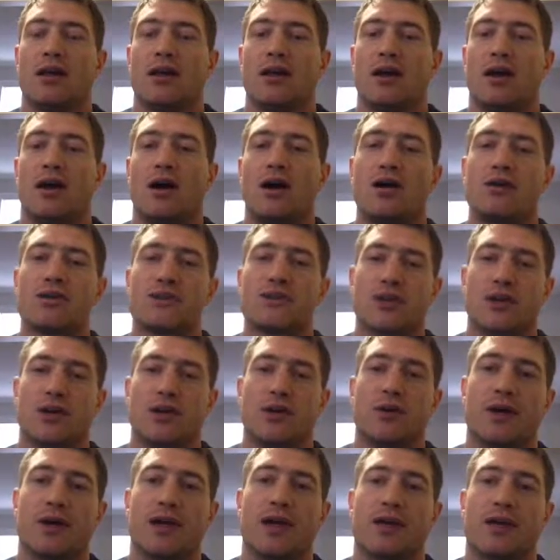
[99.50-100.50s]

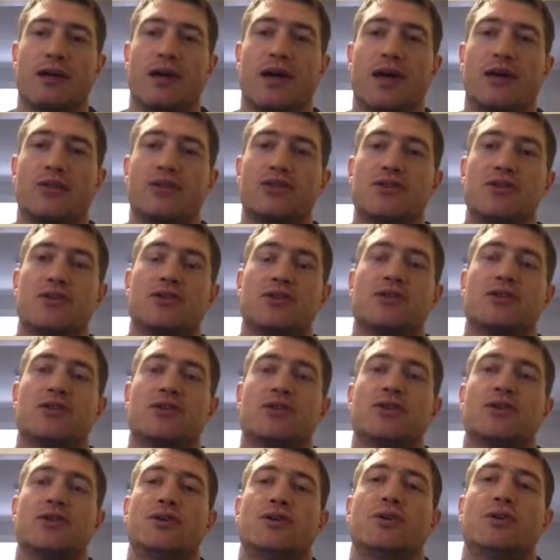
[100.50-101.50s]
Also, it allows you
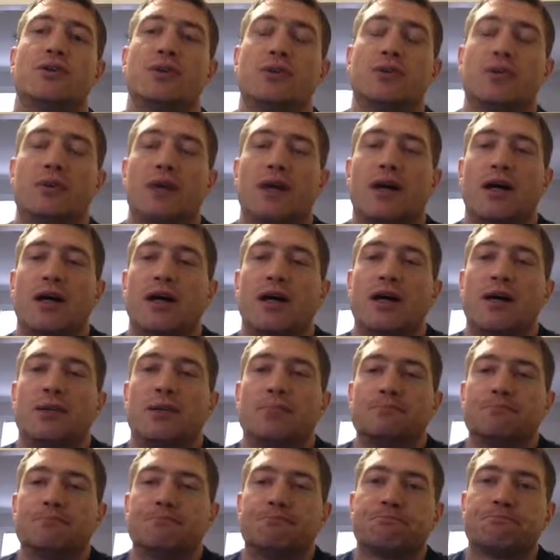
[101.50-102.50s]
to
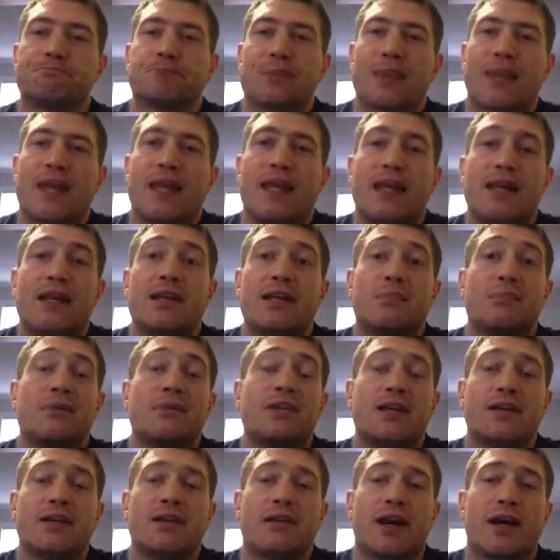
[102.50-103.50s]
get into
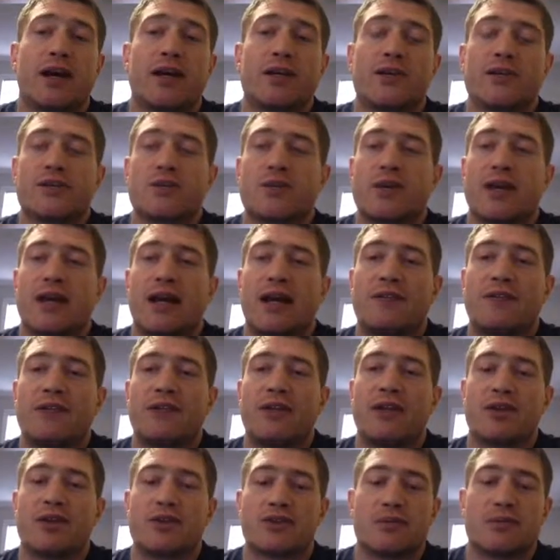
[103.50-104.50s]
particular areas without having to
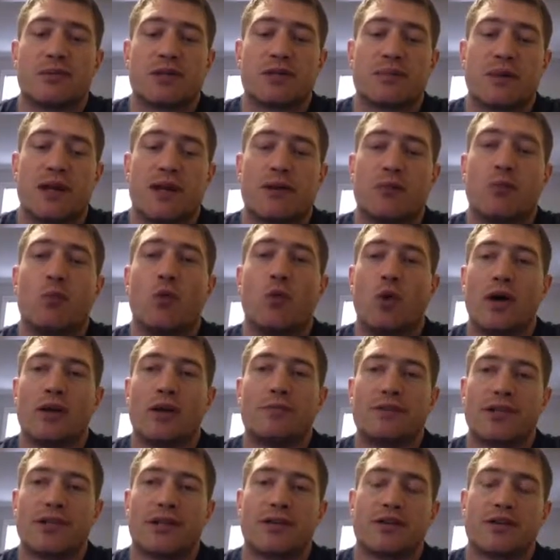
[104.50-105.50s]
know so much about one
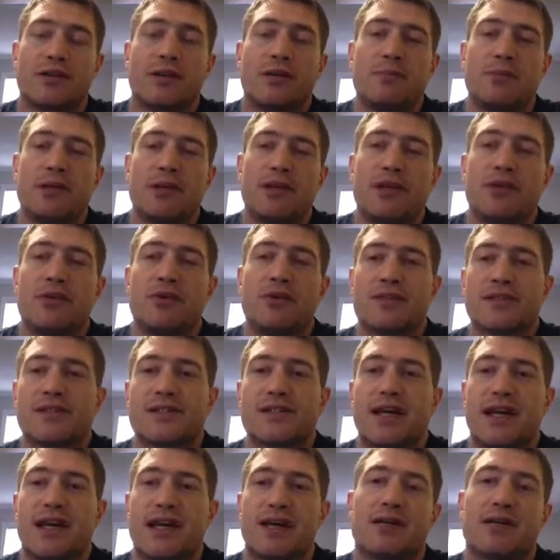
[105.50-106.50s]
particular company. You can
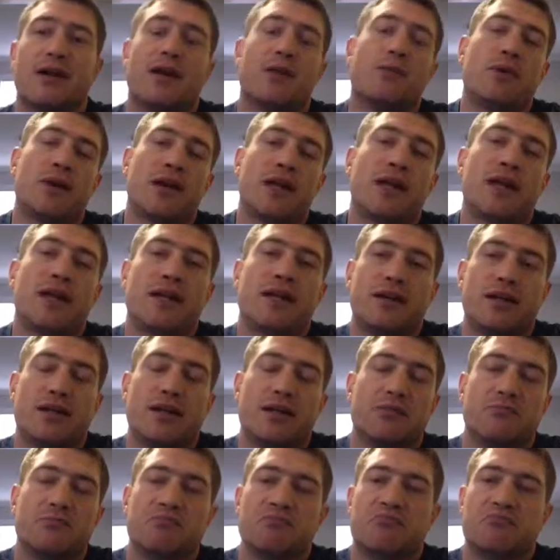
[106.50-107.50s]
say, I want to get
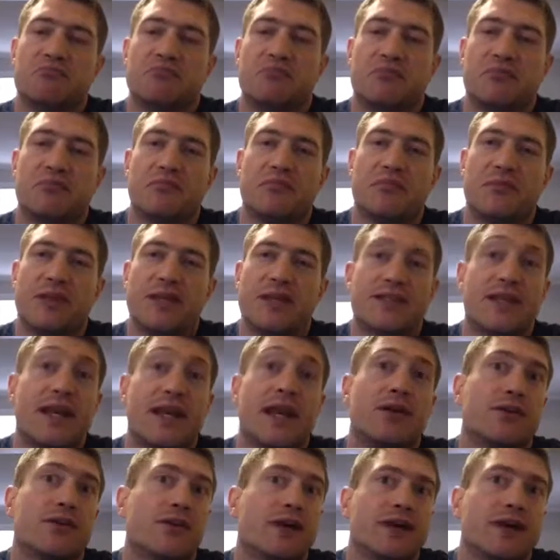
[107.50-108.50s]
into, let's say,
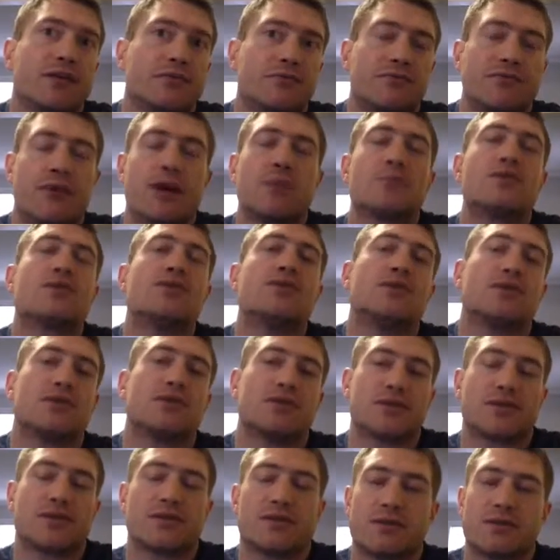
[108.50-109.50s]
healthcare,
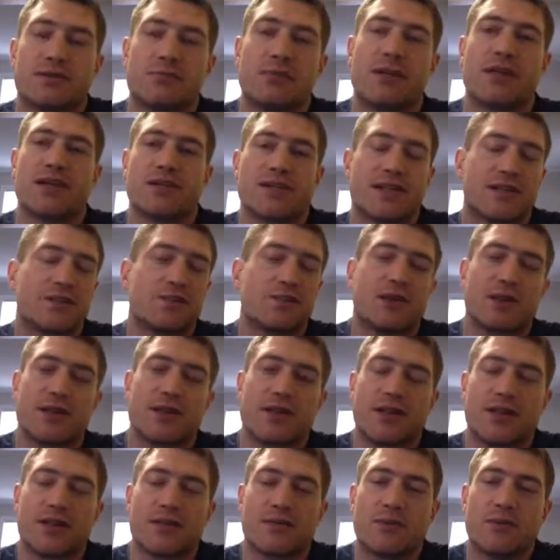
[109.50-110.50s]
pharmaceuticals, because that's one of the
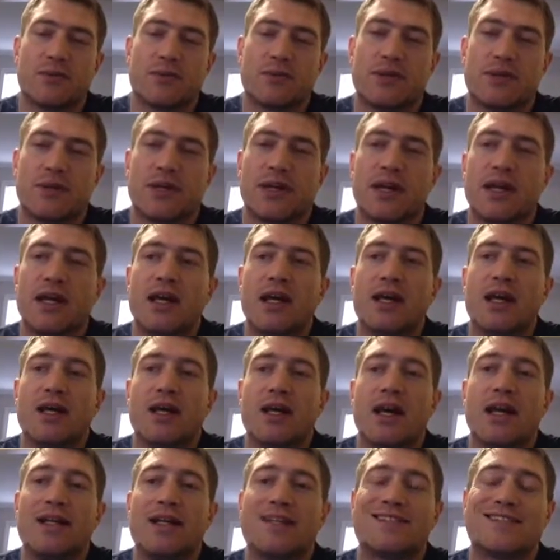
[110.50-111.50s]
things we've been doing.
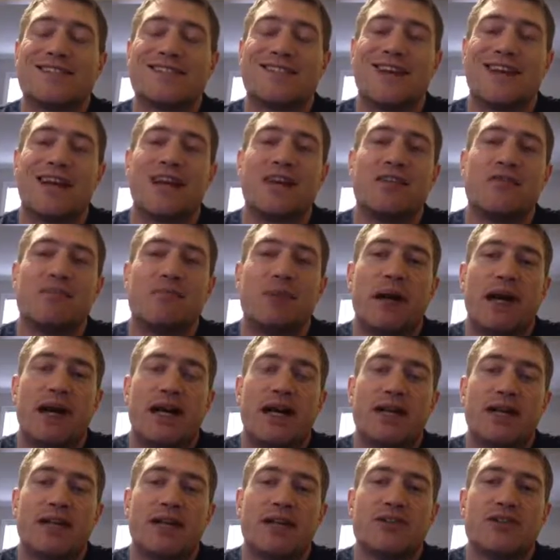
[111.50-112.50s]
Instead of
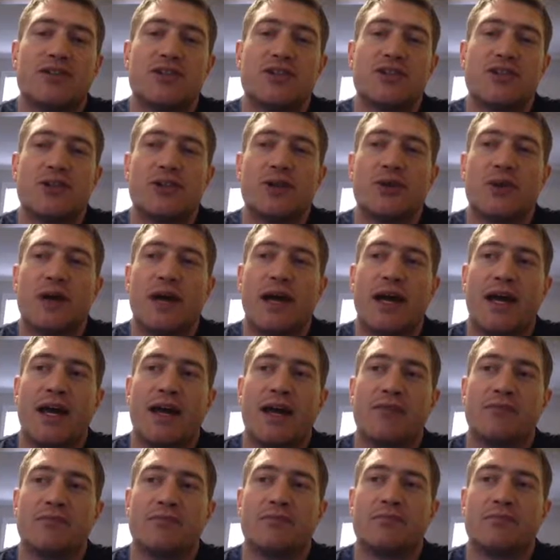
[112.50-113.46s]
buying into a